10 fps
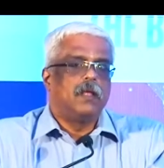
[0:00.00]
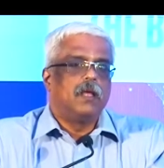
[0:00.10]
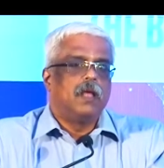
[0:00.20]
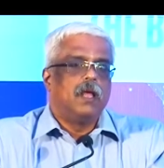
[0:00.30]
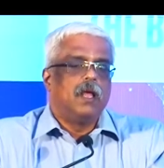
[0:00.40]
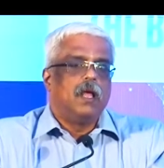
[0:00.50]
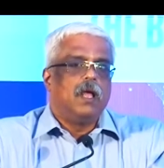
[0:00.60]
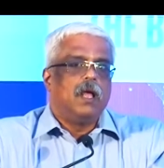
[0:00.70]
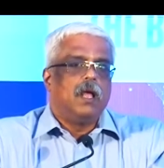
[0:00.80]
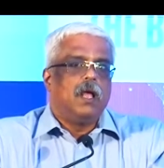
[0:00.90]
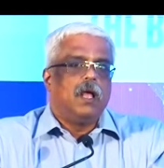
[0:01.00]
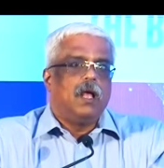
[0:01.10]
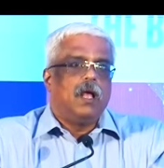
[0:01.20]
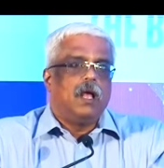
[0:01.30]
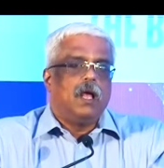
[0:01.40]

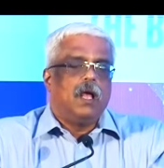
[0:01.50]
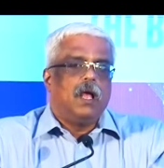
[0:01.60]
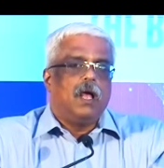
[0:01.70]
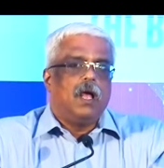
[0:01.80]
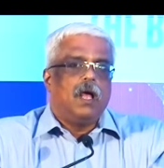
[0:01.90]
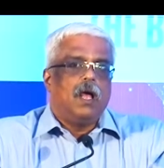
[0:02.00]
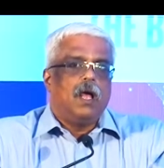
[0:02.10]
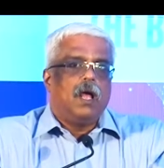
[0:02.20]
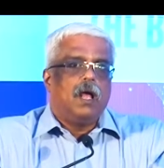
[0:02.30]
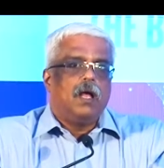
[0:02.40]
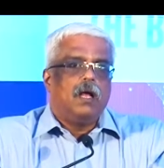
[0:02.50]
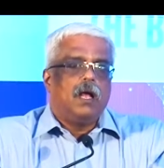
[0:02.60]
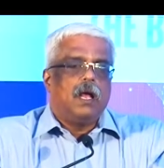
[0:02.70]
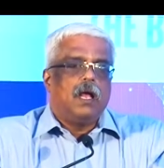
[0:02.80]
Nobody speaks.